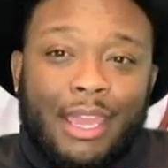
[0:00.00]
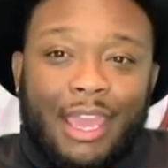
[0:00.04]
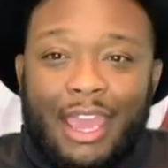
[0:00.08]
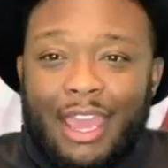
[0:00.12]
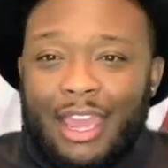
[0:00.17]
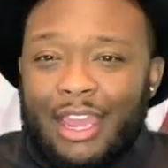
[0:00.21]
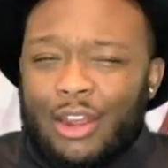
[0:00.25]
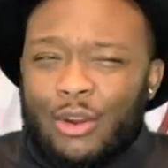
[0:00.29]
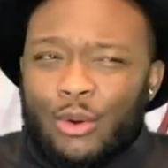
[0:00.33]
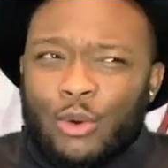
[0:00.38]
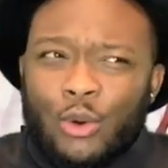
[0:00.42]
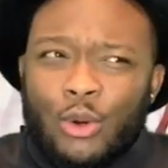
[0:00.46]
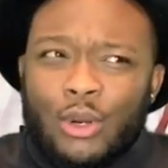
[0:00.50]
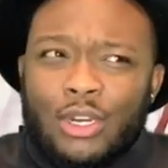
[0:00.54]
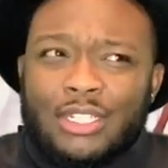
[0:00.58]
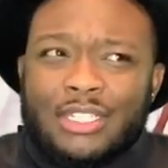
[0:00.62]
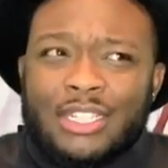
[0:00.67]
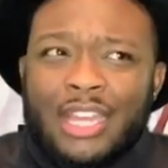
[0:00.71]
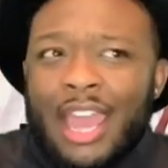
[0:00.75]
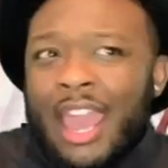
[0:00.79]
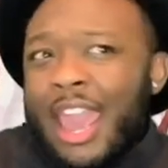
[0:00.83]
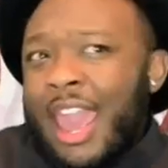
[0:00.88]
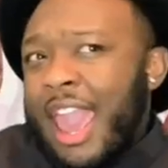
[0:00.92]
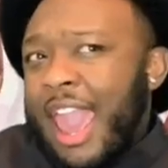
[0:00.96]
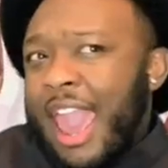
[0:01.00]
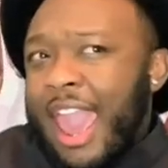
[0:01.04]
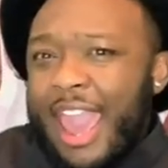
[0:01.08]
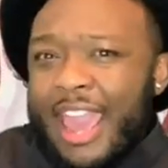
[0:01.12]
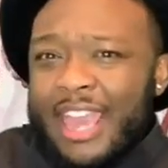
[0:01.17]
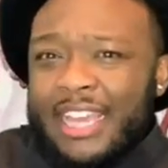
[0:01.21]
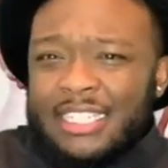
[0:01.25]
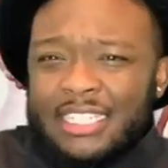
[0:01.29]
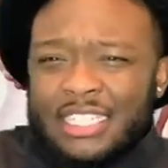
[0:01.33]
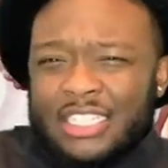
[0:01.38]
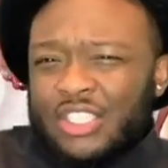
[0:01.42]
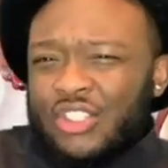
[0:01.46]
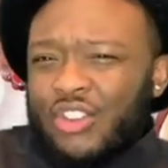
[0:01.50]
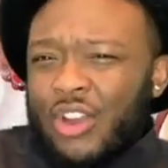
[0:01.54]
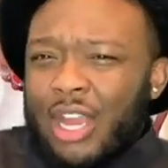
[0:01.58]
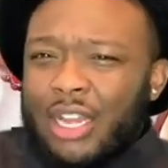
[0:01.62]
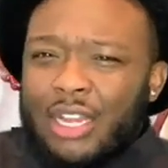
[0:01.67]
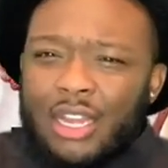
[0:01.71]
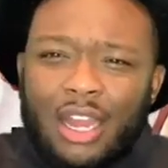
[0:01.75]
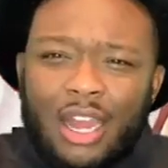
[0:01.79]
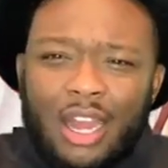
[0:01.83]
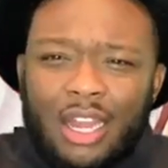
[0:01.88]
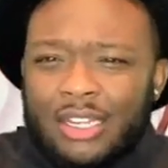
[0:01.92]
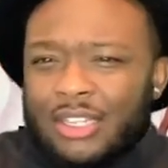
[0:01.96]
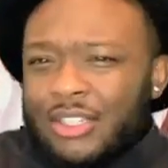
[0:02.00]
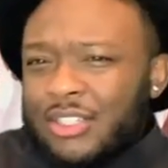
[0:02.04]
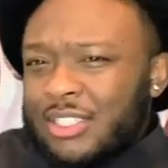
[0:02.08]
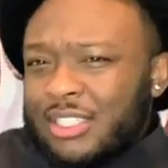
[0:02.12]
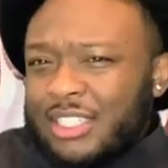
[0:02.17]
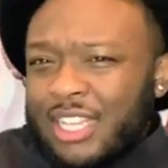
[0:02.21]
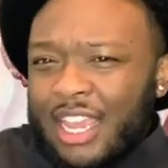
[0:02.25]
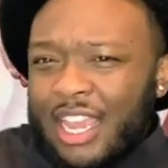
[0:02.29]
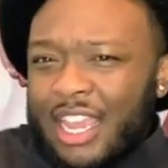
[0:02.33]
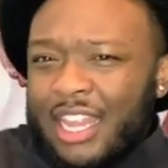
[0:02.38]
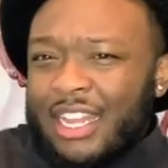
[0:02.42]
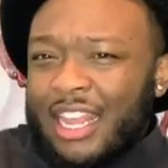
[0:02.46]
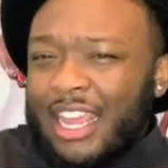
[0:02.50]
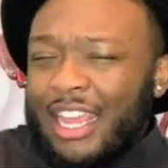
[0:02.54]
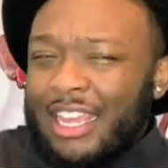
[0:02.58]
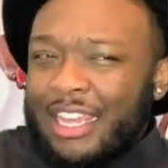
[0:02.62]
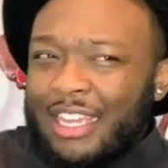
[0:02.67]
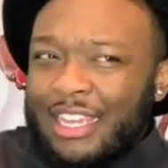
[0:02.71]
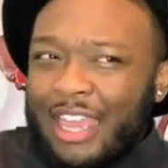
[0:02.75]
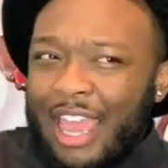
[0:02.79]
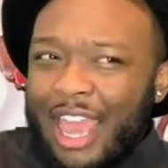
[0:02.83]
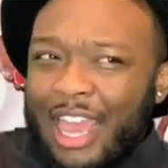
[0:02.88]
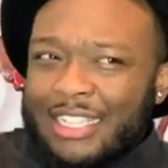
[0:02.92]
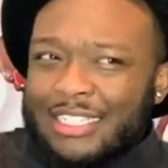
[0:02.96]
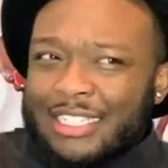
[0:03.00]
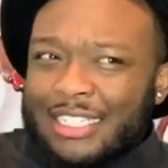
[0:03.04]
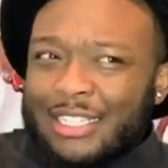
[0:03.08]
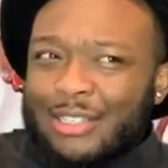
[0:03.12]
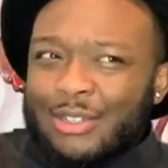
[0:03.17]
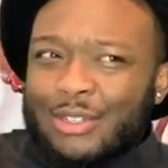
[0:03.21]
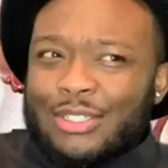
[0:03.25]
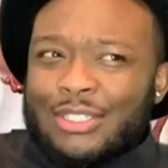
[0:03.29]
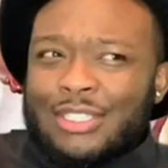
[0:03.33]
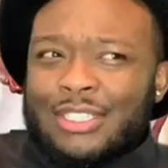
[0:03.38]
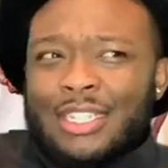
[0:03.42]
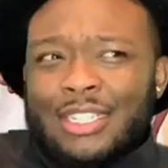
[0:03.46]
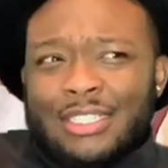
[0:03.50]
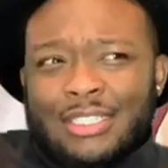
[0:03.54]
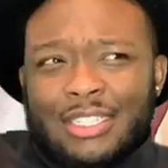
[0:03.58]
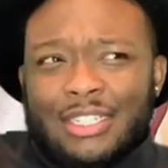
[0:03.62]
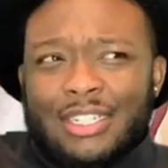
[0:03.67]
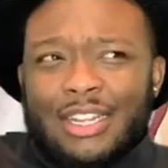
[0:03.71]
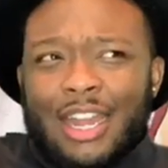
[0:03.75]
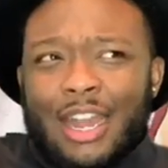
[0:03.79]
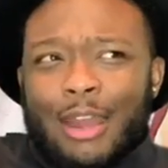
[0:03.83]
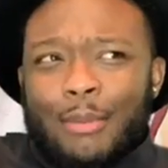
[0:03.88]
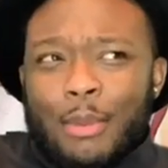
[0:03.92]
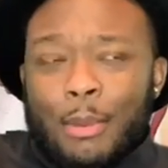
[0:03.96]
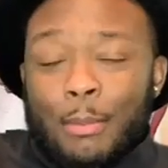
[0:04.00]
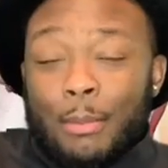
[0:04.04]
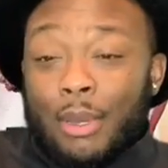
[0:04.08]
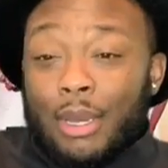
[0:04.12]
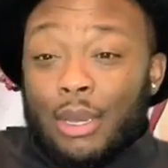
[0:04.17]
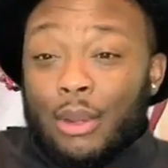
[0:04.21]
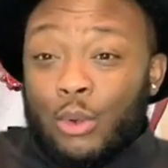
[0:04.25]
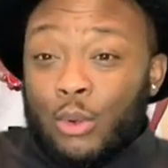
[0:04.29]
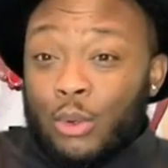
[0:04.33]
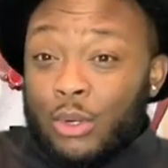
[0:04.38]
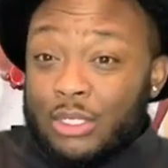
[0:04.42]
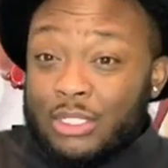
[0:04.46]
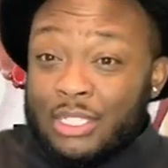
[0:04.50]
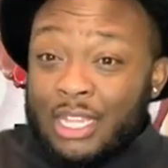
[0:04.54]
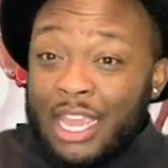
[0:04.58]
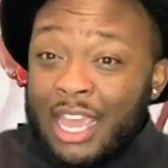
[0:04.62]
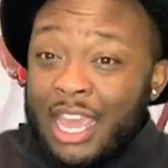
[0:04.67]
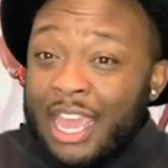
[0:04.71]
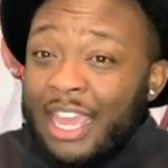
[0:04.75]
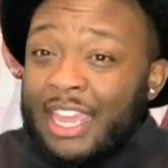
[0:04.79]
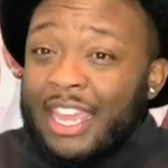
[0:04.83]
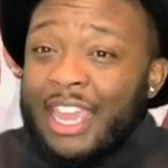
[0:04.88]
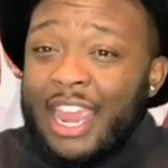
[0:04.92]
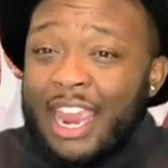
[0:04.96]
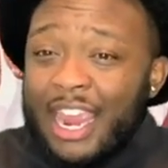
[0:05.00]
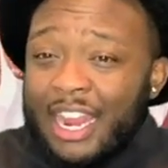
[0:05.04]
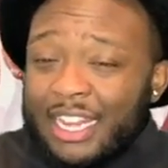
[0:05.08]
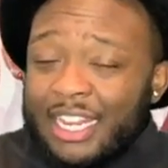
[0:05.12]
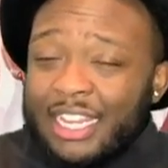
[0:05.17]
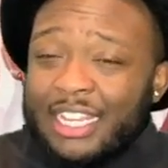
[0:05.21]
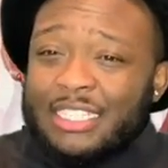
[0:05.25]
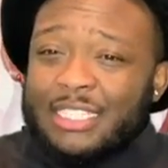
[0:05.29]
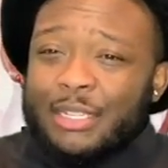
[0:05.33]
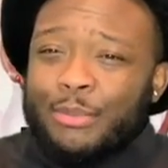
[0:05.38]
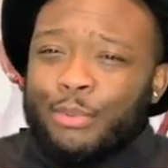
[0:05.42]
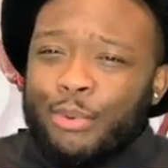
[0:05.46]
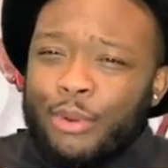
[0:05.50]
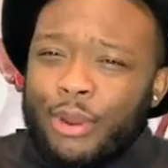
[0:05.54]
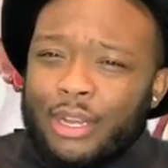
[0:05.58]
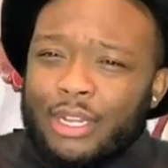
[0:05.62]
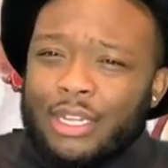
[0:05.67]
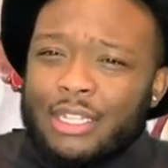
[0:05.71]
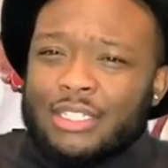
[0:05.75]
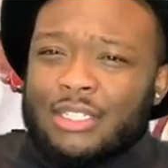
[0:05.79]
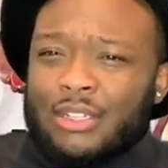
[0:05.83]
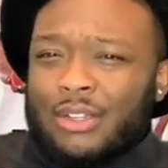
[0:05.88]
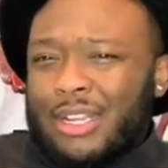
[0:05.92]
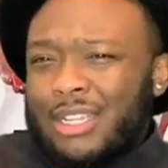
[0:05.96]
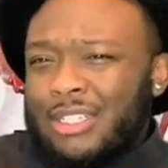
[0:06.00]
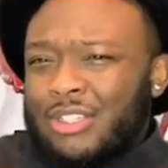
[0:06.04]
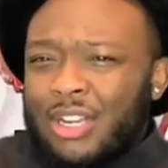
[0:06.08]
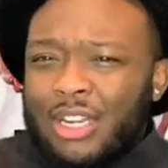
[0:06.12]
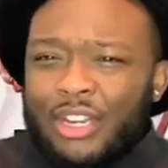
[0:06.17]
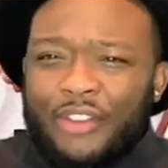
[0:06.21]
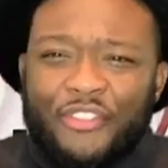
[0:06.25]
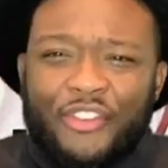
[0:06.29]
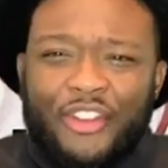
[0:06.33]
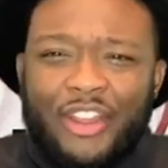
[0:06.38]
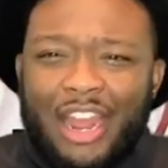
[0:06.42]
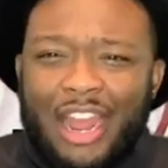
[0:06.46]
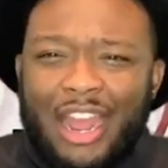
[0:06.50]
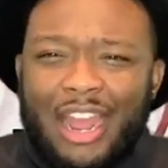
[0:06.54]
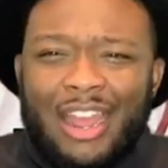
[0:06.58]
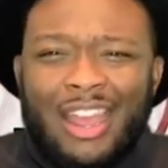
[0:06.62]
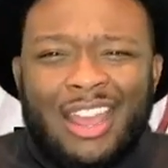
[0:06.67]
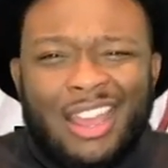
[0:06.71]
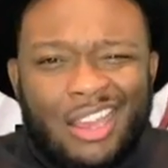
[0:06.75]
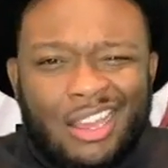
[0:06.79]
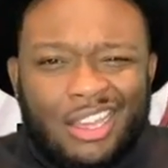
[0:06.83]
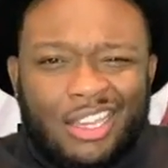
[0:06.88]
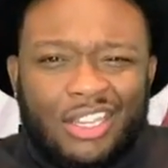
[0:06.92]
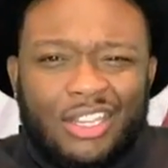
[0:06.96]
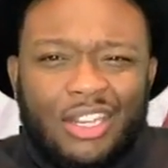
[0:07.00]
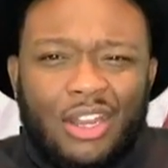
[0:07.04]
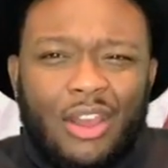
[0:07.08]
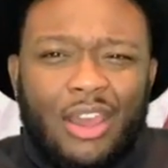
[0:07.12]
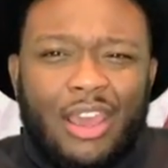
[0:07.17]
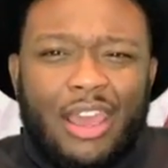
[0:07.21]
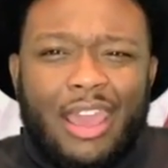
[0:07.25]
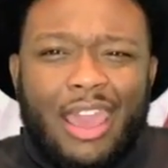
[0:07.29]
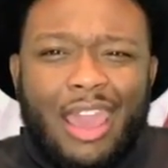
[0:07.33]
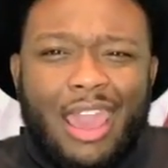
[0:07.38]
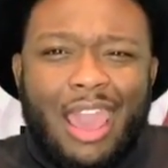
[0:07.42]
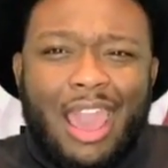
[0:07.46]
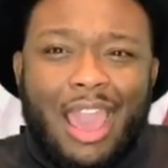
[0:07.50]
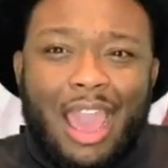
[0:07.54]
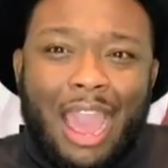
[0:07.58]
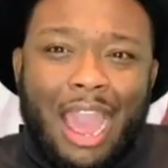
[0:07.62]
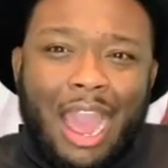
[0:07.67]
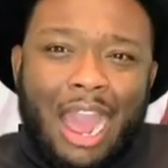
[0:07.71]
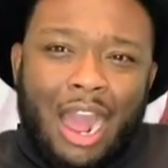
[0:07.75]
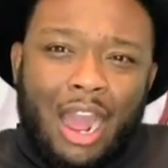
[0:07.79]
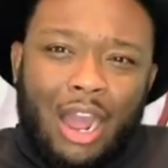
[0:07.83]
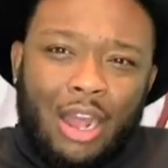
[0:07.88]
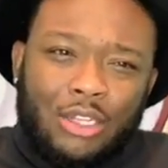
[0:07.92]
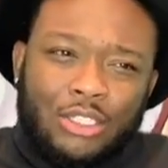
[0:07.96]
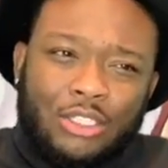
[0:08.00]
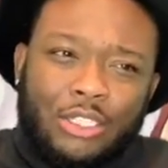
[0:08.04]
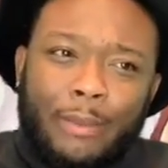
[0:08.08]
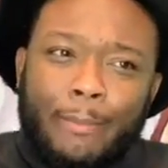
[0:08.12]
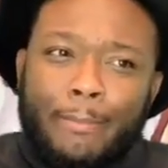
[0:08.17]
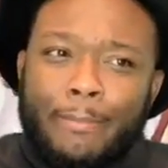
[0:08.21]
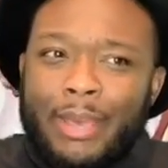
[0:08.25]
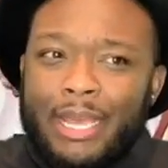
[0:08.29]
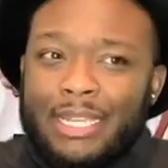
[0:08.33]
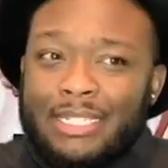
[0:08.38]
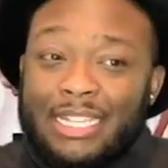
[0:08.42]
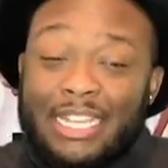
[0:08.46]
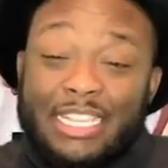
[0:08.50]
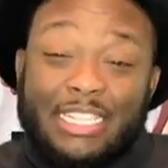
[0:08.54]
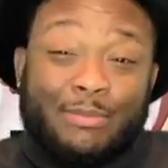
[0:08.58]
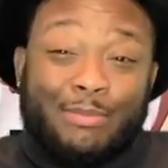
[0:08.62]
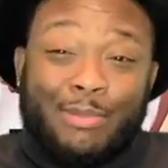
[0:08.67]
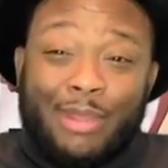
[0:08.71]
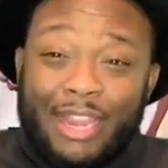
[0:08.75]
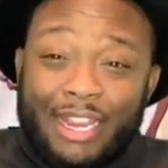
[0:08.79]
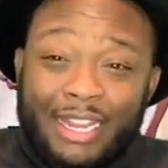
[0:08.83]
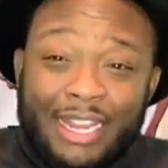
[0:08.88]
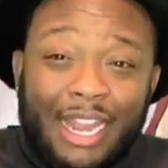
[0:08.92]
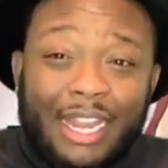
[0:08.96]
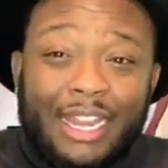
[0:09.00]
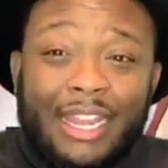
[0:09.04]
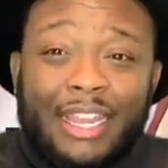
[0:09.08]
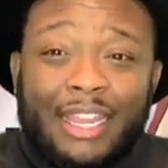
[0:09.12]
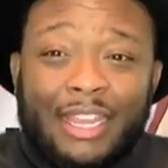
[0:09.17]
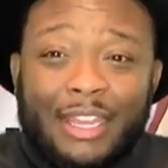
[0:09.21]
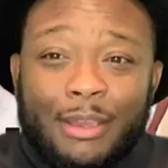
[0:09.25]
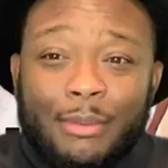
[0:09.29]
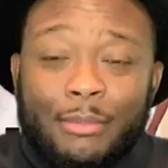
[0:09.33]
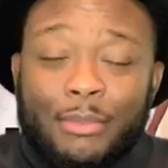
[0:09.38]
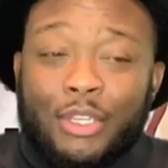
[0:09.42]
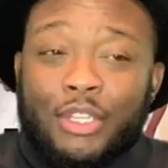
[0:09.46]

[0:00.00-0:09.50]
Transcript: And, of course, Ace is trying to understand that he has a little sister coming, but of course, Kandi isn't pregnant, so they're trying to figure out, you know, how to best explain that to him.